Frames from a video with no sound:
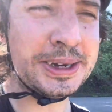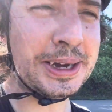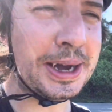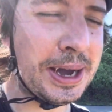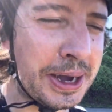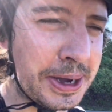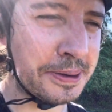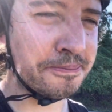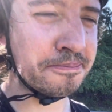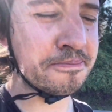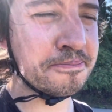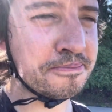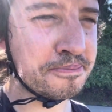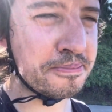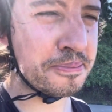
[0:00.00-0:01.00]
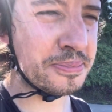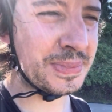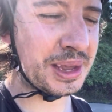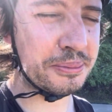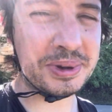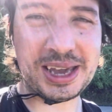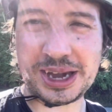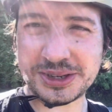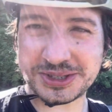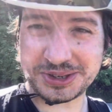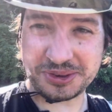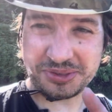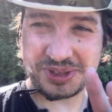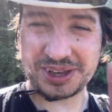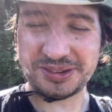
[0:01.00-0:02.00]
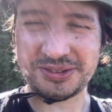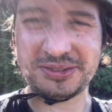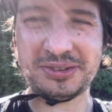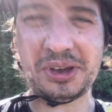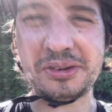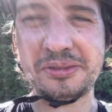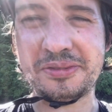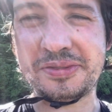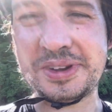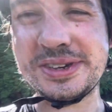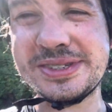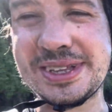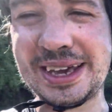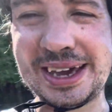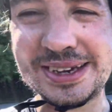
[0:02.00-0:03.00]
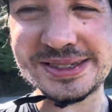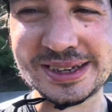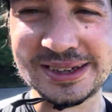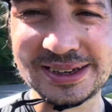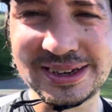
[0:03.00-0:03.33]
But yeah, two things. So first thing is,